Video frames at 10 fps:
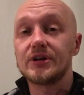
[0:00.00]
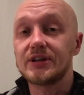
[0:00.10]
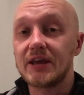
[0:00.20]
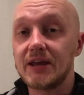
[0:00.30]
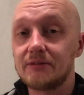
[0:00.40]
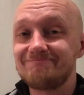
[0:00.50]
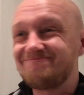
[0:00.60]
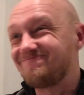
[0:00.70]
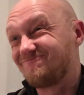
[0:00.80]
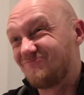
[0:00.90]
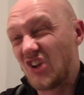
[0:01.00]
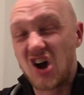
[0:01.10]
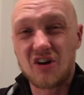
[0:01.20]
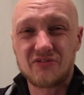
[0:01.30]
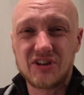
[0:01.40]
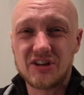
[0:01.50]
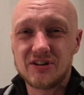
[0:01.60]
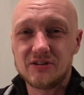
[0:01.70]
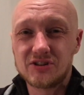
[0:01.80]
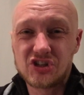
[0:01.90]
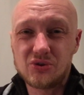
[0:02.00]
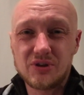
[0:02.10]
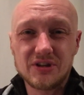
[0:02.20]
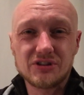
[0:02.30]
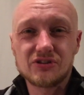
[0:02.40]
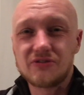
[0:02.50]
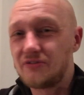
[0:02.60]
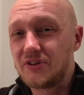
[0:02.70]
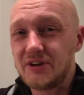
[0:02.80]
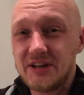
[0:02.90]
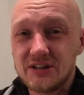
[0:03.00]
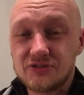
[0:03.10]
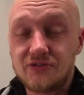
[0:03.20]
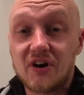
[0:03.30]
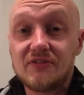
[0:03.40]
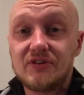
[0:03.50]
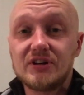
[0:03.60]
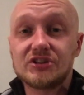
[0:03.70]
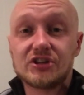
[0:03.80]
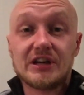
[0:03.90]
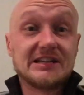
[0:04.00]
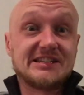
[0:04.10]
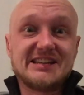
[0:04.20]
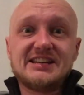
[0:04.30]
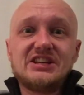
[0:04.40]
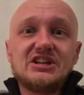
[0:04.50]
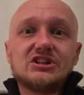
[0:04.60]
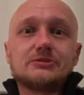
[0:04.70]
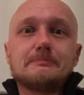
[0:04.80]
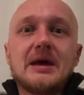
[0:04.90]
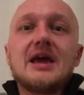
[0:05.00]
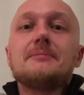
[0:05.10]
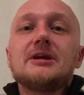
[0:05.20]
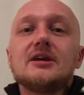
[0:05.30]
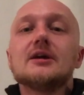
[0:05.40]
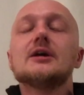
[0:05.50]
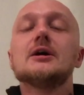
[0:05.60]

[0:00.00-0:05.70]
it in half a year, 2 years, 3 years, 5 years, 10 years, maybe,